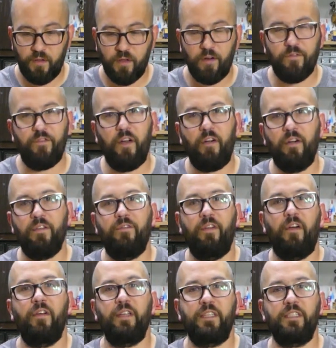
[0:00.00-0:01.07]
very,
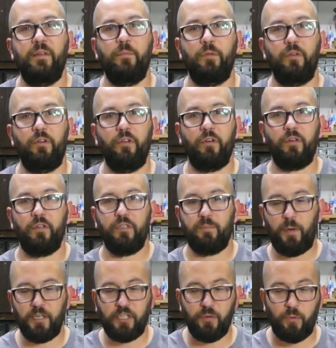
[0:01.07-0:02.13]
very similar look.
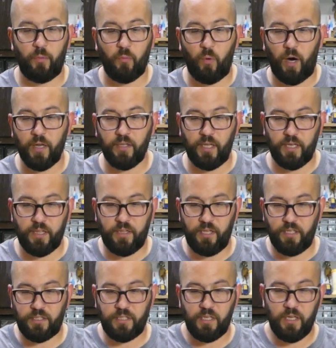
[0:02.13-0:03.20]
Especially with a wand like
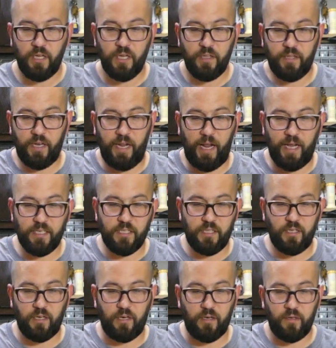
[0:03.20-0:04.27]
this that has
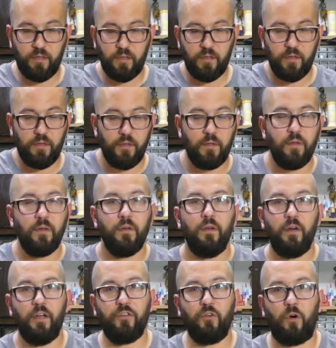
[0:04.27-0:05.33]
the
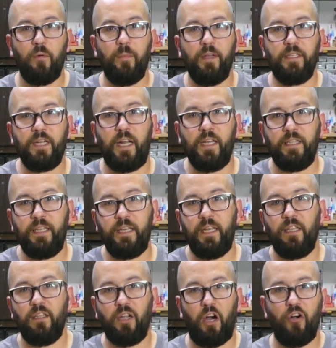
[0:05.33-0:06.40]
adornments on it. They
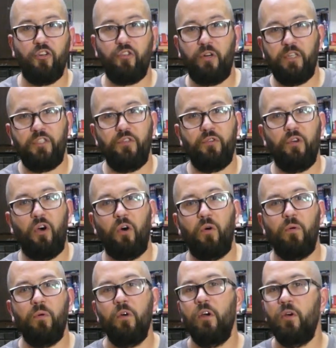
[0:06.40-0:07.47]
get larger as you
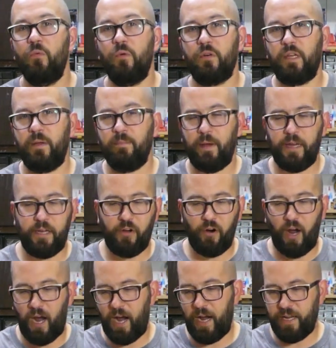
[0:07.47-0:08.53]
go. Will make
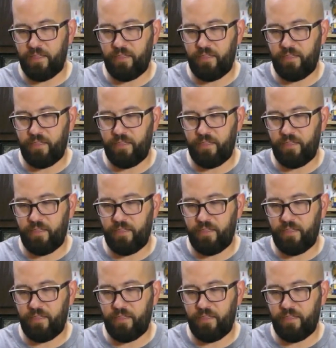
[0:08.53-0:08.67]
your eye